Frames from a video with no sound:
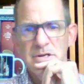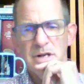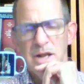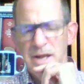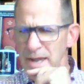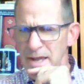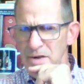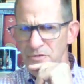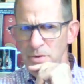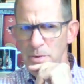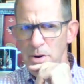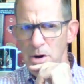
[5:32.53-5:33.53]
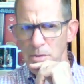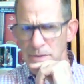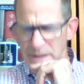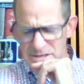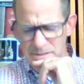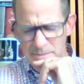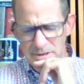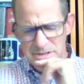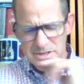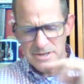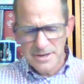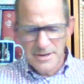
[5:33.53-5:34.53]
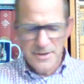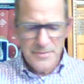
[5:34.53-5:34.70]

did he get it from Onesimus?